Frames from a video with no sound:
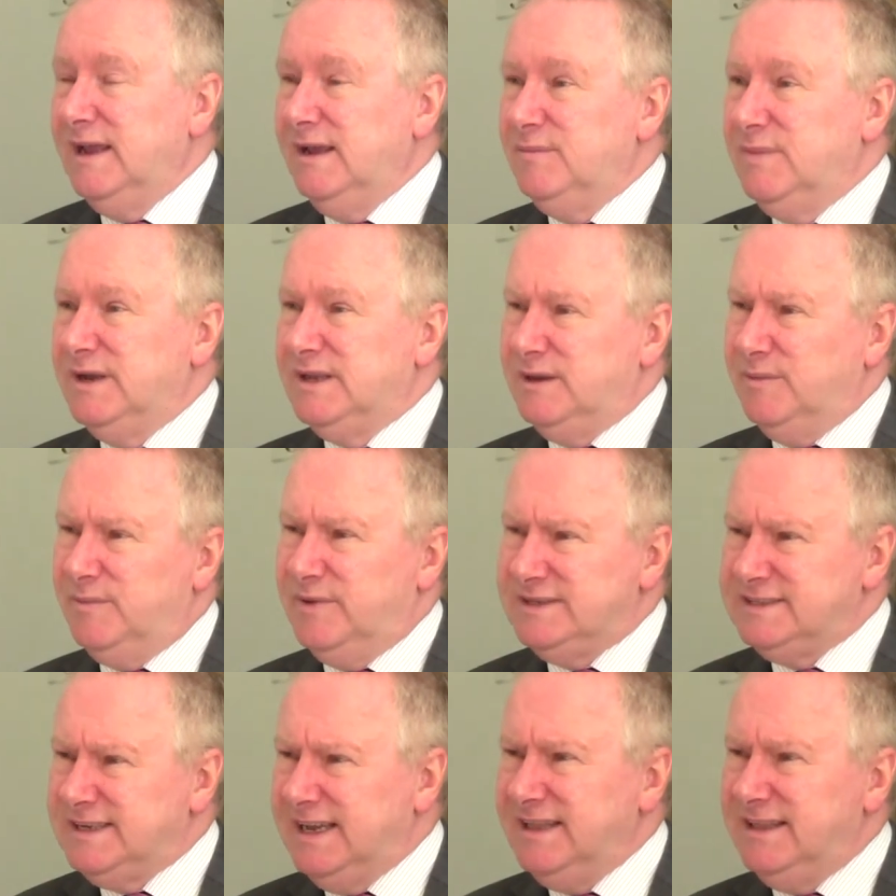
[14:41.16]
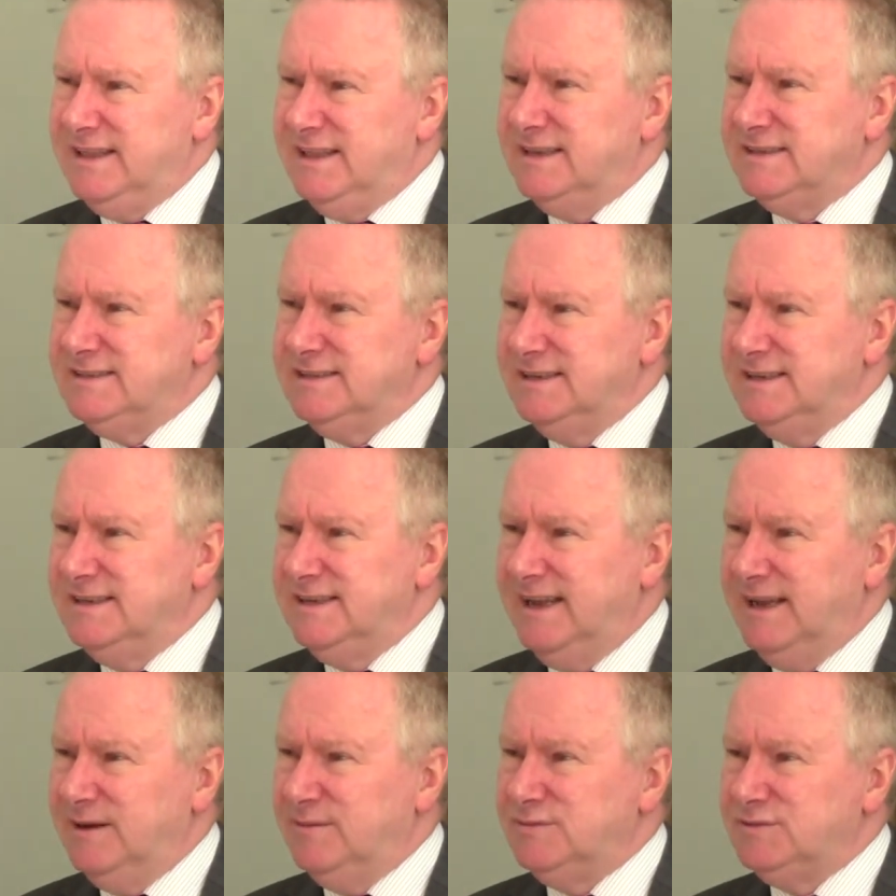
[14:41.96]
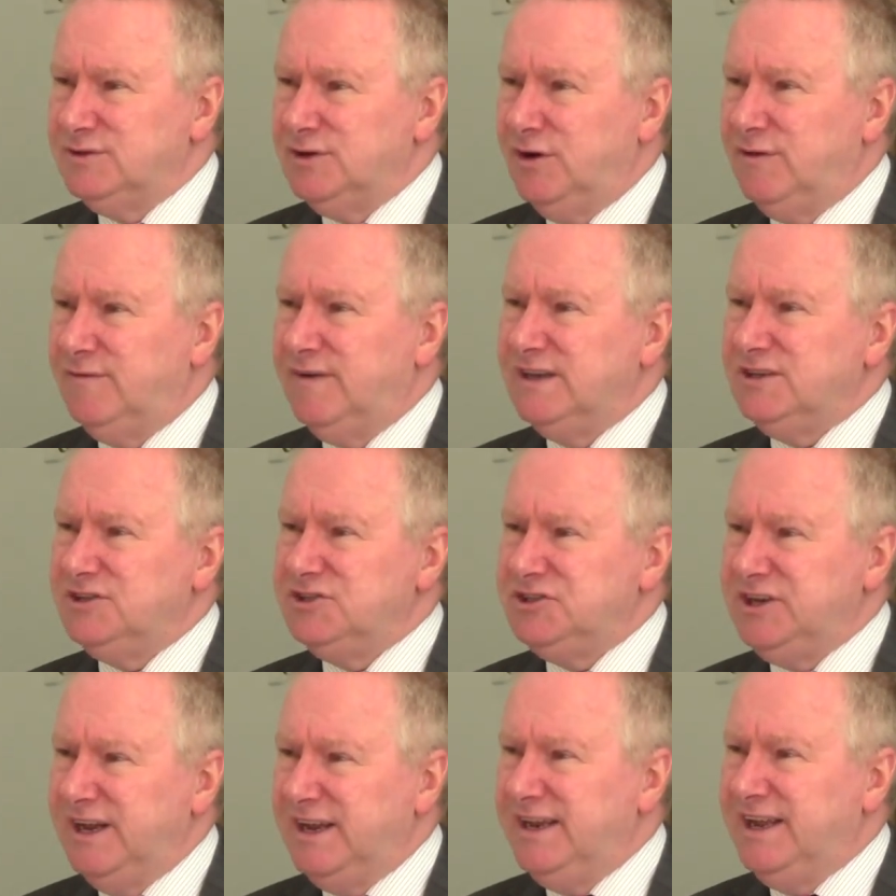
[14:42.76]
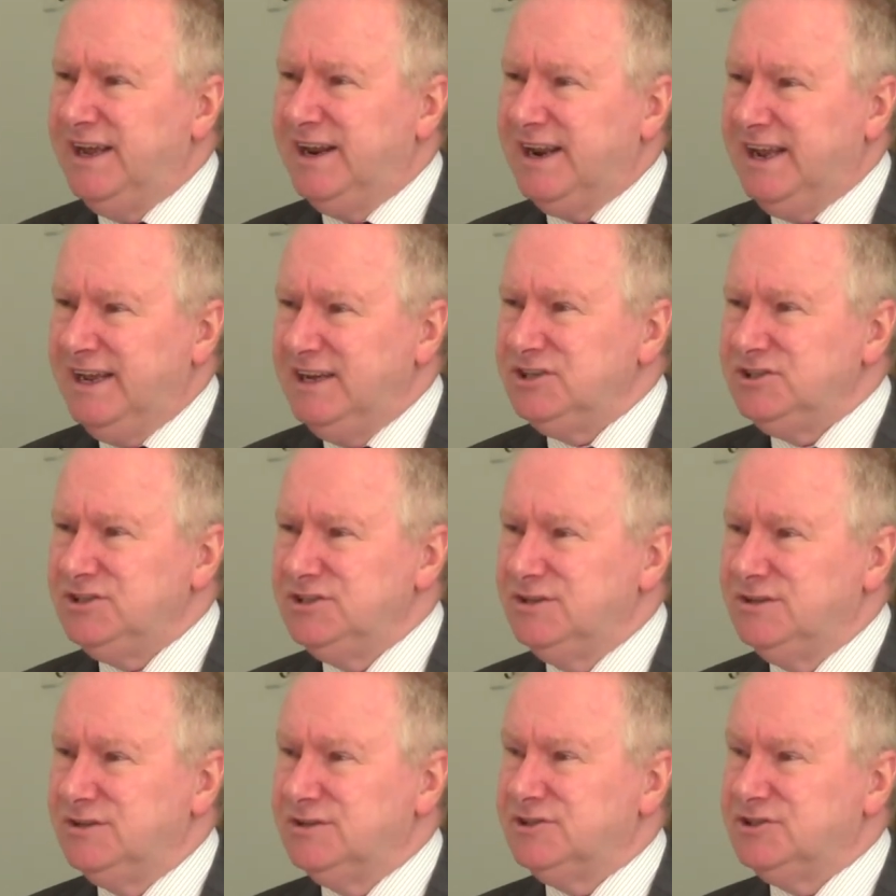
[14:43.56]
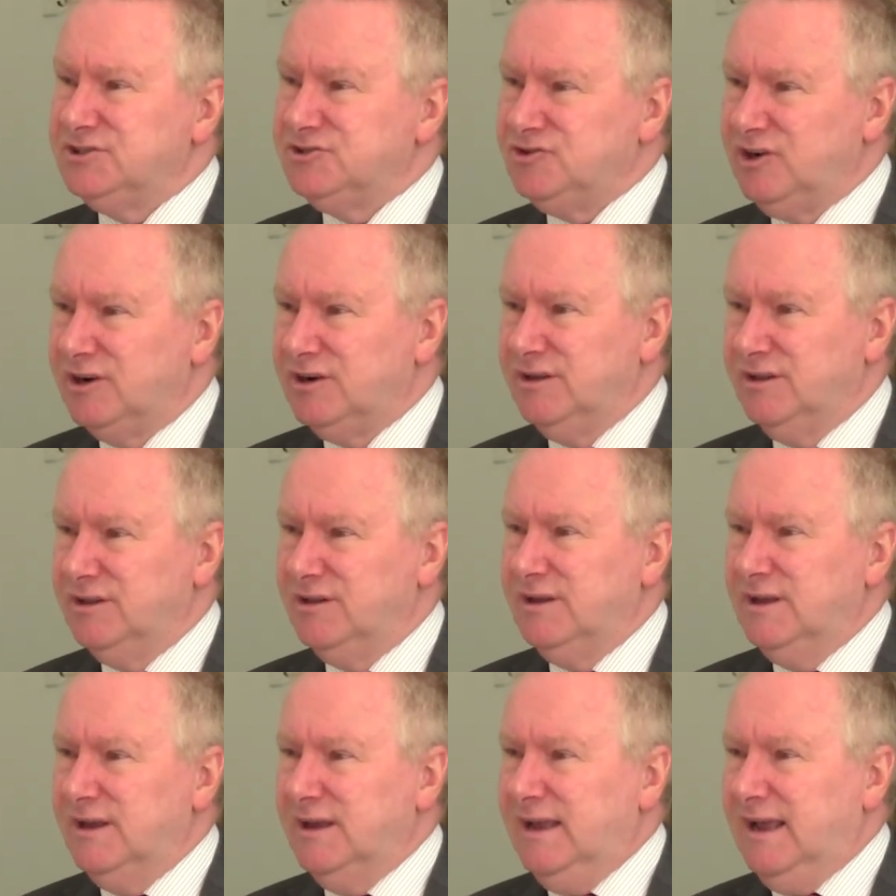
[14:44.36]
But to present this in terms of a generational struggle,